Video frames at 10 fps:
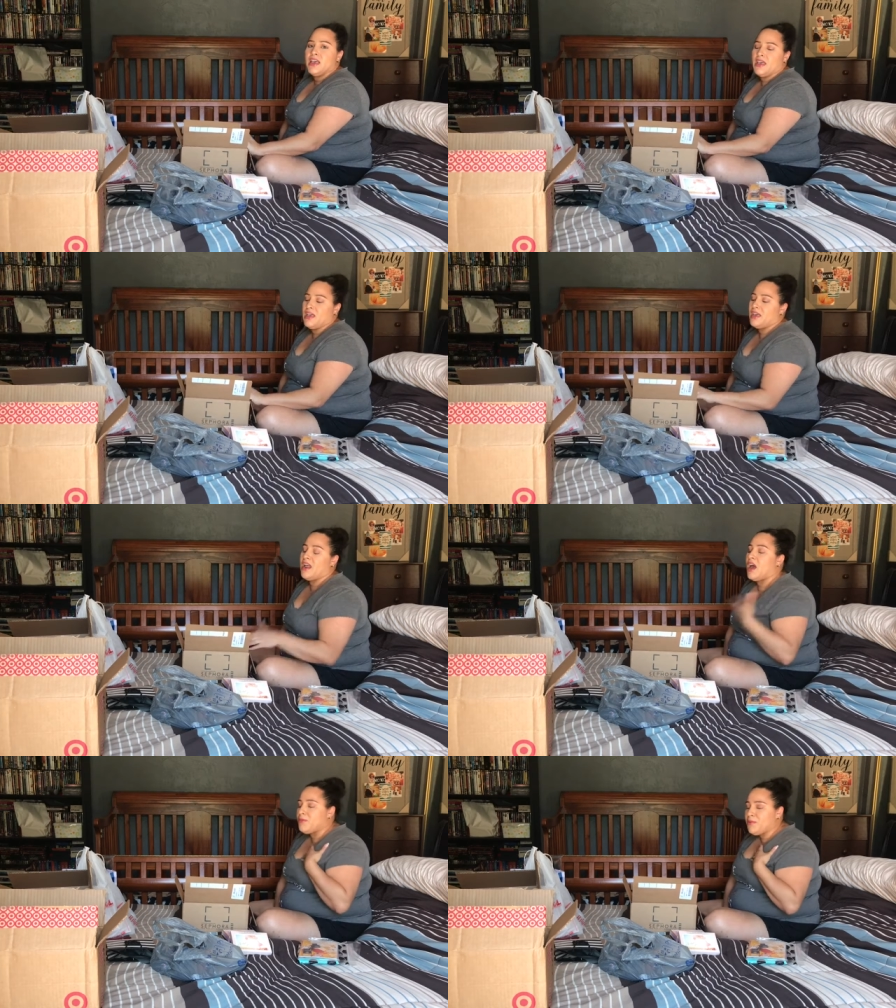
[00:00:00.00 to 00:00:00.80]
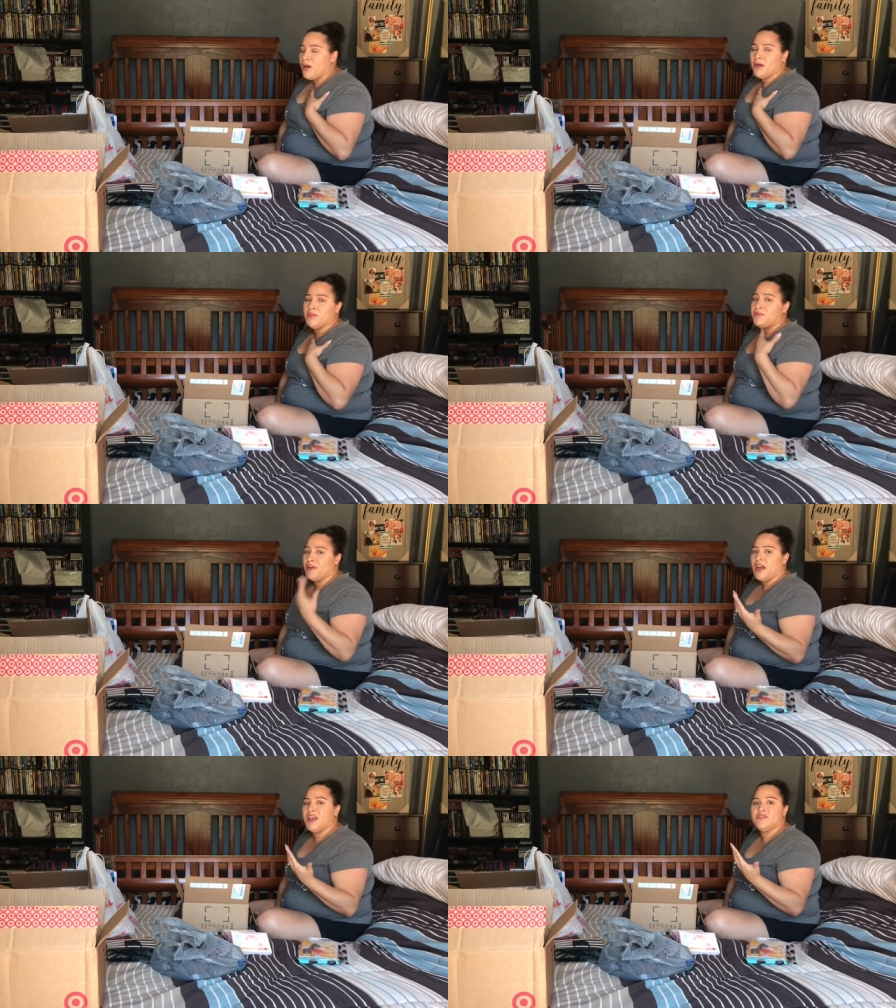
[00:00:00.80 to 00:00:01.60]
And I'm a mom of
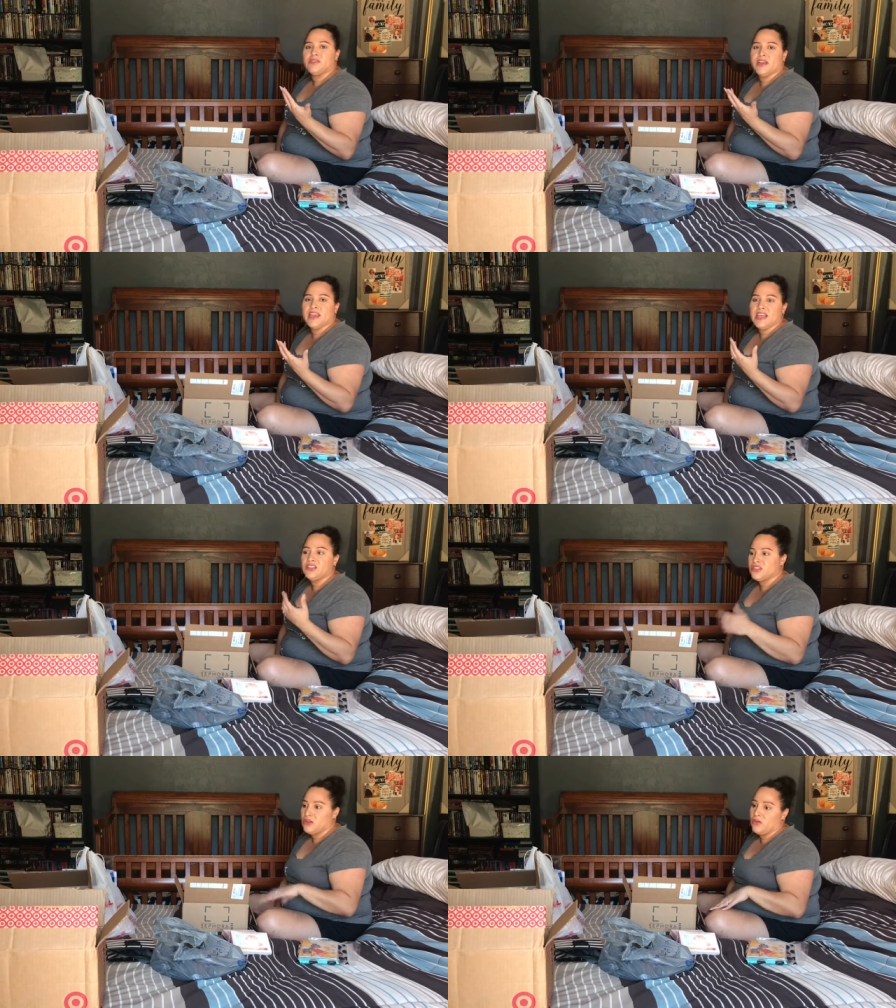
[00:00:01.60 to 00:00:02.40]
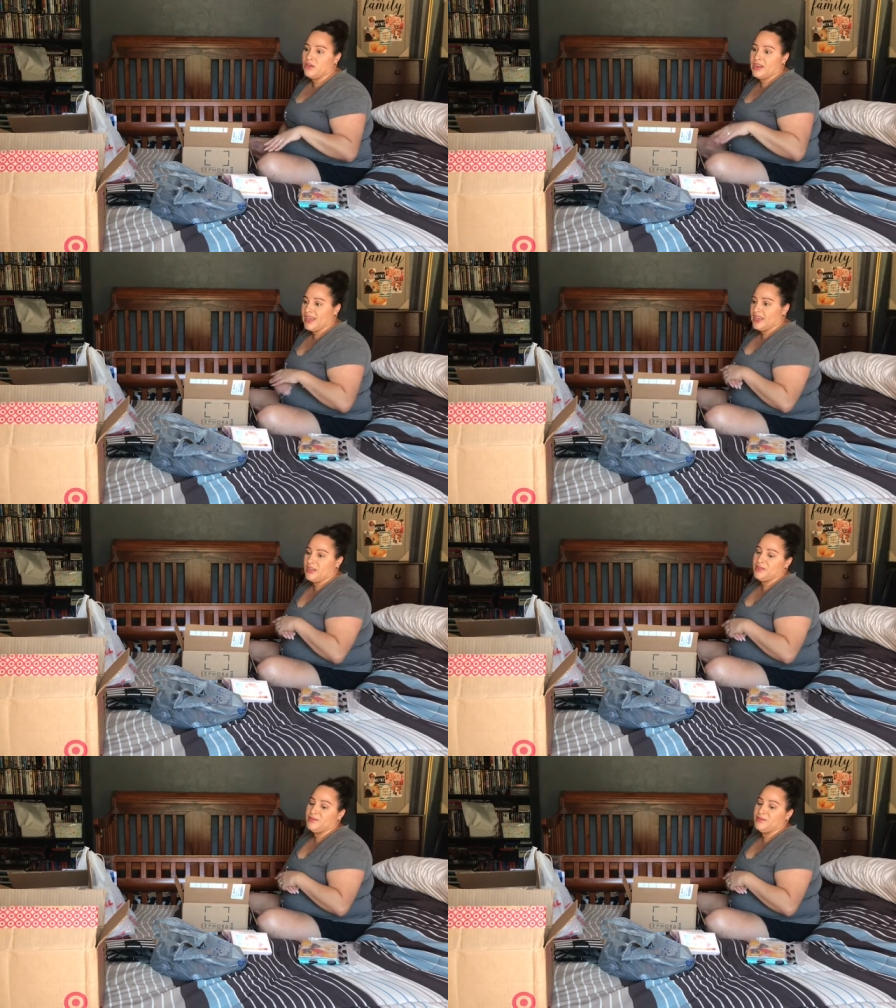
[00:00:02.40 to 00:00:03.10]
five, so I can't just go and like